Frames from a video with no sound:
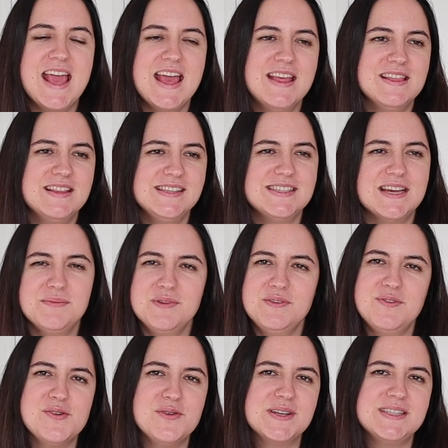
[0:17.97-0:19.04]
And this time it
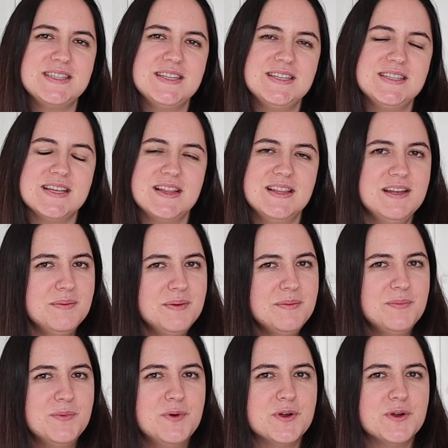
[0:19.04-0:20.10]
focuses a little bit
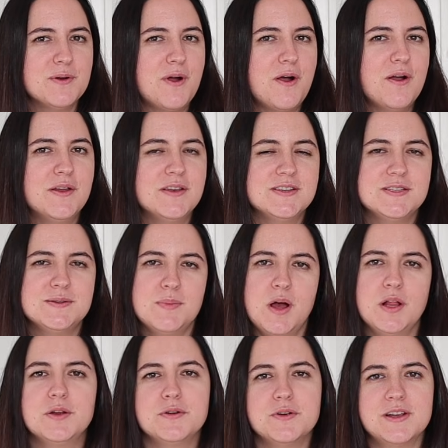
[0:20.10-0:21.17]
more on
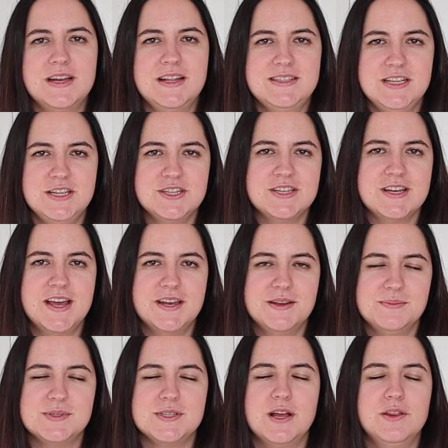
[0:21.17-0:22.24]
smaller organization
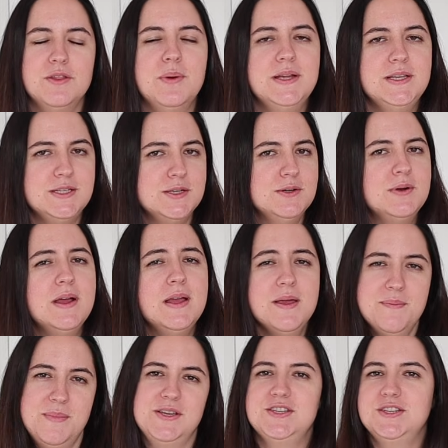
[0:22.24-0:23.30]
items, although I do
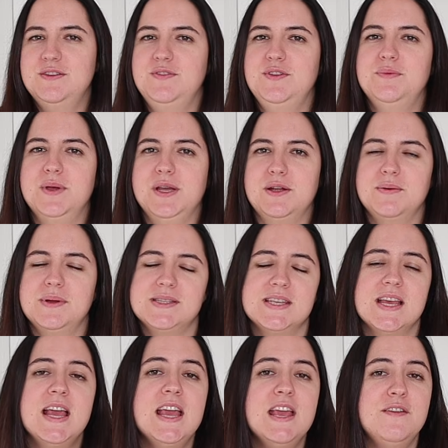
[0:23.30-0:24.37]
mention a few bigger ones.
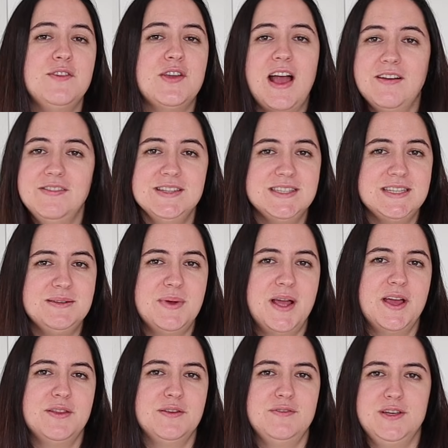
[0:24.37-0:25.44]
If you haven't seen
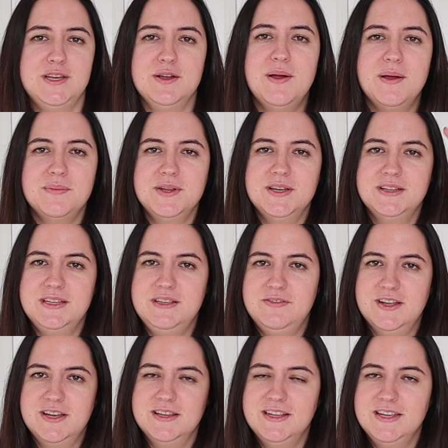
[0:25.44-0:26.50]
my other video, I'm gonna leave
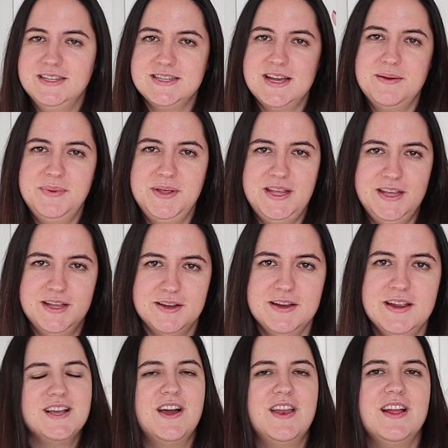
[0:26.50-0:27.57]
it linked up here.
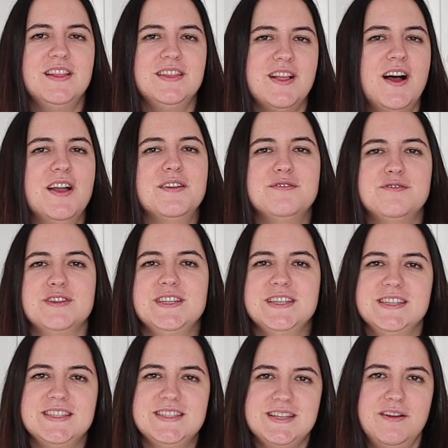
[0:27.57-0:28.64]
It's got a lot of really
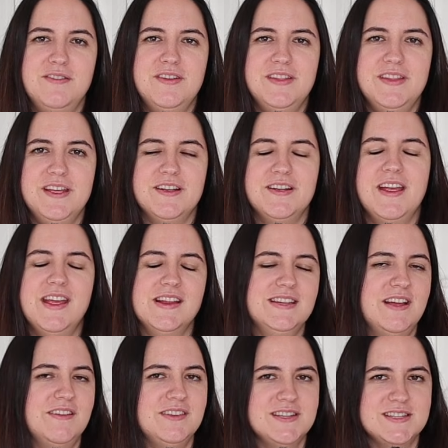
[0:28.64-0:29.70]
good stuff in there, and
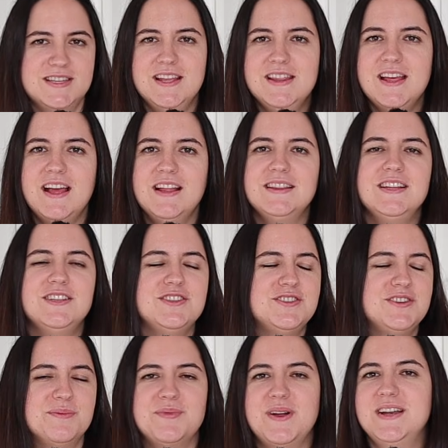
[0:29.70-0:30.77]
having said that, let's
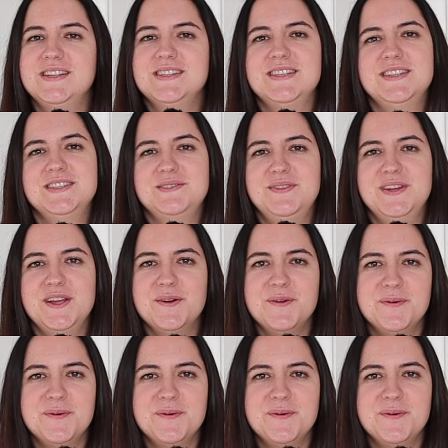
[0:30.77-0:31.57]
jump right into this video.